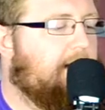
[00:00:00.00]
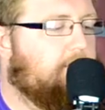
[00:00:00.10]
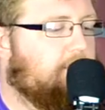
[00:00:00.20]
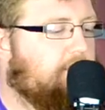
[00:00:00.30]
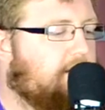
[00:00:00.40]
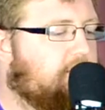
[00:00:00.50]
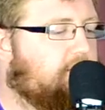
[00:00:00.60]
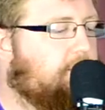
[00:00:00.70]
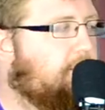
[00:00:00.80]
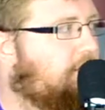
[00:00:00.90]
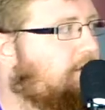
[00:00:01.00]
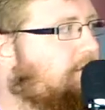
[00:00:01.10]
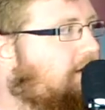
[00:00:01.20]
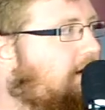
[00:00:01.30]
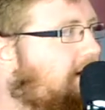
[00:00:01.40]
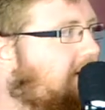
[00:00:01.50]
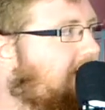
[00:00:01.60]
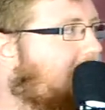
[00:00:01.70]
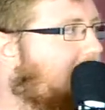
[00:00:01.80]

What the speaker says: was very smooth. Like I said,